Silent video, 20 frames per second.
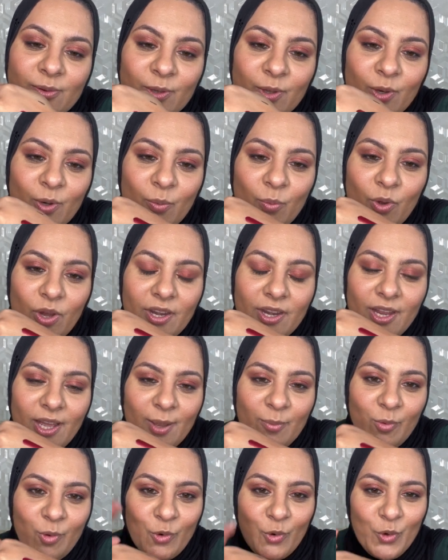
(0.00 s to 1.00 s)
You know what?
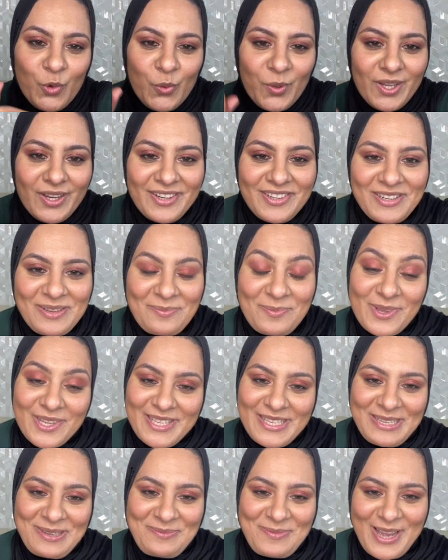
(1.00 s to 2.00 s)
I'm going to do a little
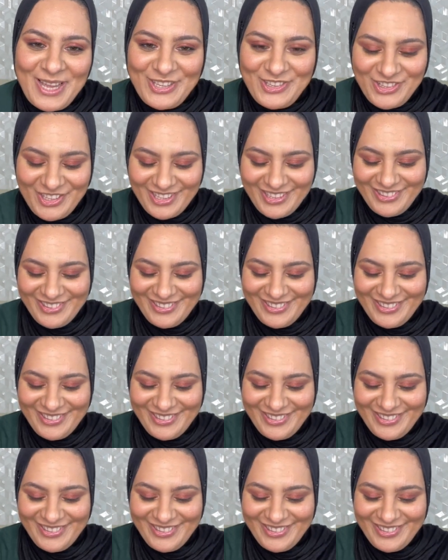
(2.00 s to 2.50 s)
mix and match now.